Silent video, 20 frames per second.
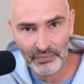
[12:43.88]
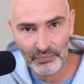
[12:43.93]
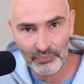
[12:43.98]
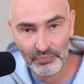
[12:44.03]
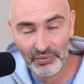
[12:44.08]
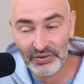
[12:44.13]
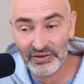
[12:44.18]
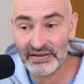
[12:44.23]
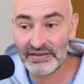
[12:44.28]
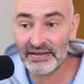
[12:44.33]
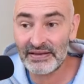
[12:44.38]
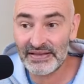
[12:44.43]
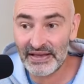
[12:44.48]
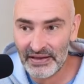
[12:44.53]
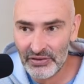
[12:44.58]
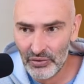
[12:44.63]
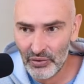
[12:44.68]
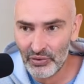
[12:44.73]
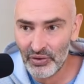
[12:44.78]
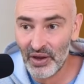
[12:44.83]
which is the
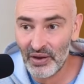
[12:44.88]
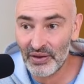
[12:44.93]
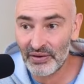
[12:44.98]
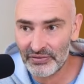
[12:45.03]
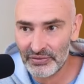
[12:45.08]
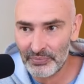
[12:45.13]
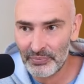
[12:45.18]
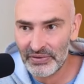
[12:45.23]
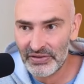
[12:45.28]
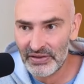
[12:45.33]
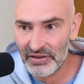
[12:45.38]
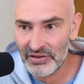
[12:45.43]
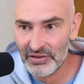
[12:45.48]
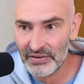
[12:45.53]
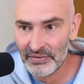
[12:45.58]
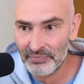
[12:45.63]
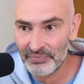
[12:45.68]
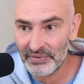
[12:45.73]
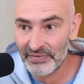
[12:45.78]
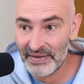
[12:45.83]
central lock of the
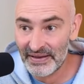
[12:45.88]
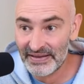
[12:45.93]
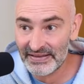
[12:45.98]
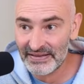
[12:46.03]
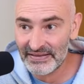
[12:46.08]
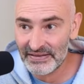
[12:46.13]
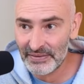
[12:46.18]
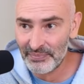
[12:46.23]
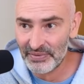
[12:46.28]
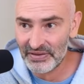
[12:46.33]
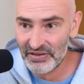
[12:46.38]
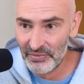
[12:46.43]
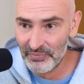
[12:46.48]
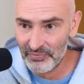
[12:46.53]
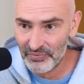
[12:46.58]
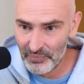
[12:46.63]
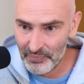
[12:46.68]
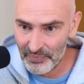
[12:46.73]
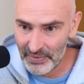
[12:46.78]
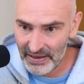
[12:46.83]
position, preventing the bishop
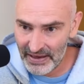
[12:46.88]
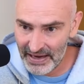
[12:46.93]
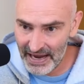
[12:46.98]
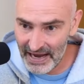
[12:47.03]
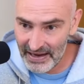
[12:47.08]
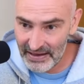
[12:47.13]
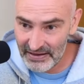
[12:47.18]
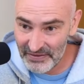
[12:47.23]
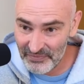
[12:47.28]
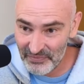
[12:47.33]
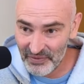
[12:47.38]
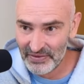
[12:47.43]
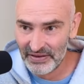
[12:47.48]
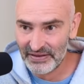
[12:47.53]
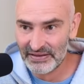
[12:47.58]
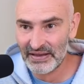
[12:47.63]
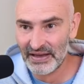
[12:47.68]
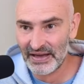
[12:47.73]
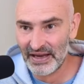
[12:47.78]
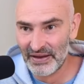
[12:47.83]
from being active on
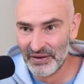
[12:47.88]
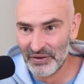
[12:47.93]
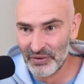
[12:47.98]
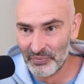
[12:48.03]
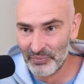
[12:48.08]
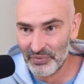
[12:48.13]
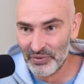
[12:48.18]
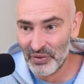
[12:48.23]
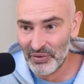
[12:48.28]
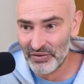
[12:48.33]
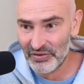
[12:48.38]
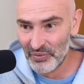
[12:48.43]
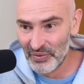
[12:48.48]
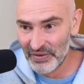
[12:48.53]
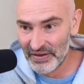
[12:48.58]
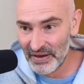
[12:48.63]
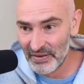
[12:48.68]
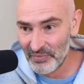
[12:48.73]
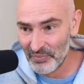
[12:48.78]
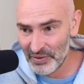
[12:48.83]
this diagonal, but also on
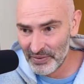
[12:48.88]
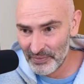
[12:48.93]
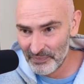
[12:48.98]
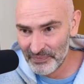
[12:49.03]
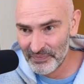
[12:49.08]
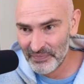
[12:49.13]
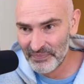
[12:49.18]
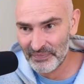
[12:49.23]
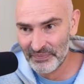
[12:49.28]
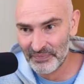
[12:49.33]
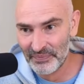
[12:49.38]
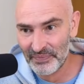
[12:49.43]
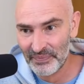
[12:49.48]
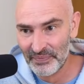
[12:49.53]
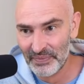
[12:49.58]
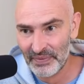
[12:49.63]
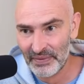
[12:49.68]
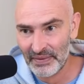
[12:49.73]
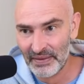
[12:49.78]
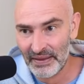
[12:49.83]
that one.
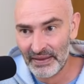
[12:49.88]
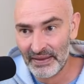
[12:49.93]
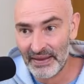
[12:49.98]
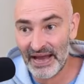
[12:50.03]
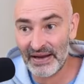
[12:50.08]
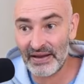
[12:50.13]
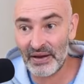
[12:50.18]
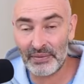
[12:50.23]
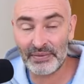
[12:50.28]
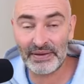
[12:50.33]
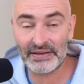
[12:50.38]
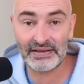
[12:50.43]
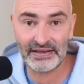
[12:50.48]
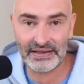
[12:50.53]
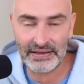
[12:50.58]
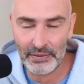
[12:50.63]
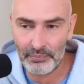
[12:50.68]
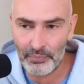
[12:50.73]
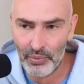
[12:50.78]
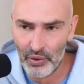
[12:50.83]
And obviously
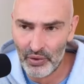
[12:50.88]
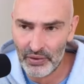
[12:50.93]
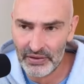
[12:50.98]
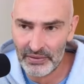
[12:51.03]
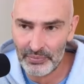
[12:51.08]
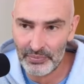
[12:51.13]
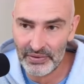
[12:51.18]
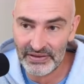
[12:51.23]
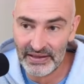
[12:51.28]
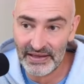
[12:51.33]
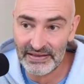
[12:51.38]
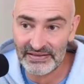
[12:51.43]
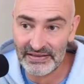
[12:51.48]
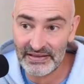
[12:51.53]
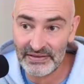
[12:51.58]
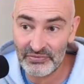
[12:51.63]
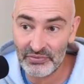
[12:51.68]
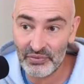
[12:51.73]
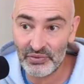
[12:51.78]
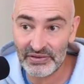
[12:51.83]
the pawn that protects
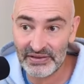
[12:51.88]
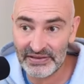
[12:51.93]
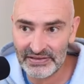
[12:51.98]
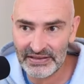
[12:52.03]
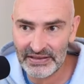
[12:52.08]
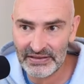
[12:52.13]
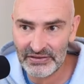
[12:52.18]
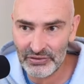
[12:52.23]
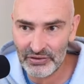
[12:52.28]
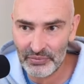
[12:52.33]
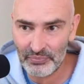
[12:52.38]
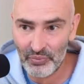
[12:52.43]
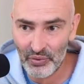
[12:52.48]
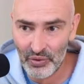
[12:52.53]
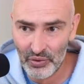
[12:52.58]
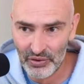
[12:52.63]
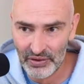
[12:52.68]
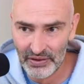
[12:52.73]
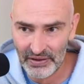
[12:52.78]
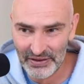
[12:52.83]
d4, the c3
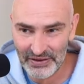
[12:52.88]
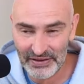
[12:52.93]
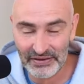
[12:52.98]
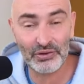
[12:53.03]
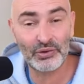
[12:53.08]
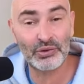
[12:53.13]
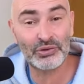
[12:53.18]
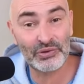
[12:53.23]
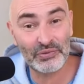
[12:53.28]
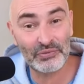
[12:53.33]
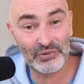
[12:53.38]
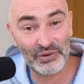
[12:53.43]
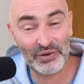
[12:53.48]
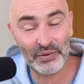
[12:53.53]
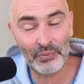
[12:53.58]
pawn, is also very